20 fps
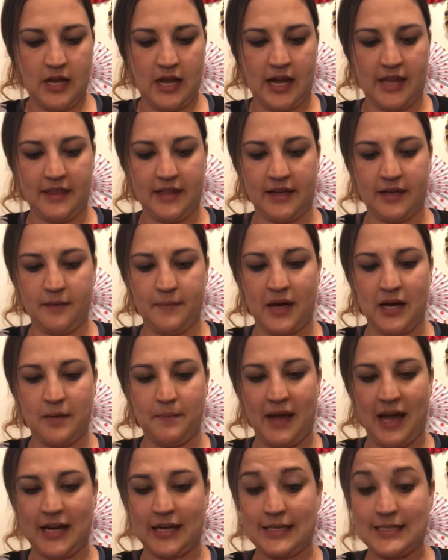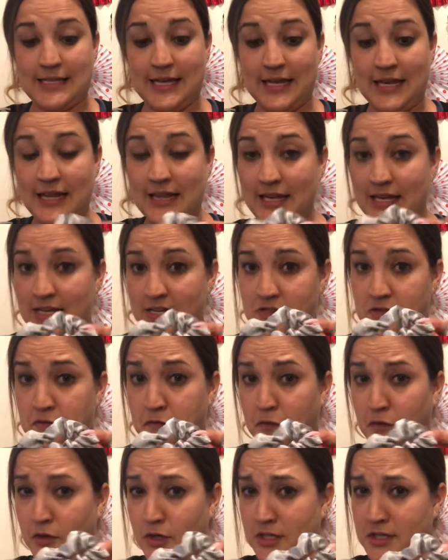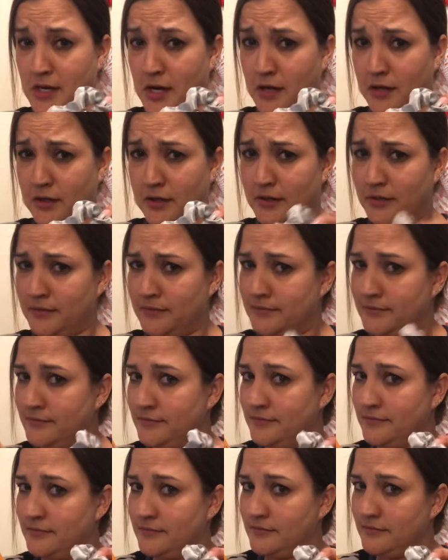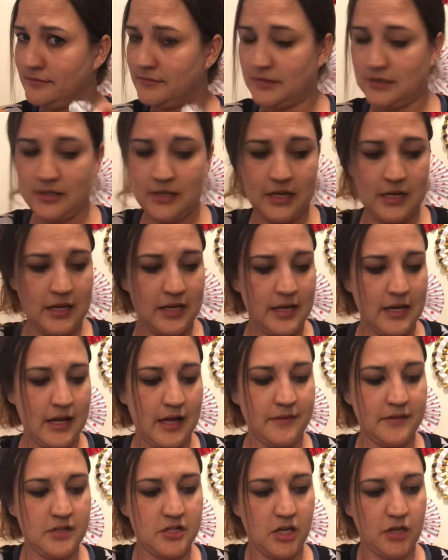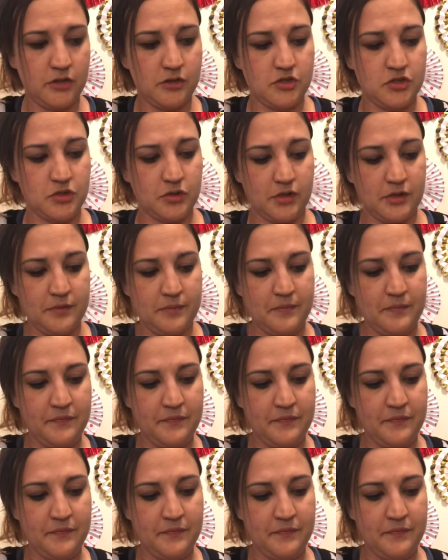I think I bought a pack of 10 of these for $1 at the dollar store.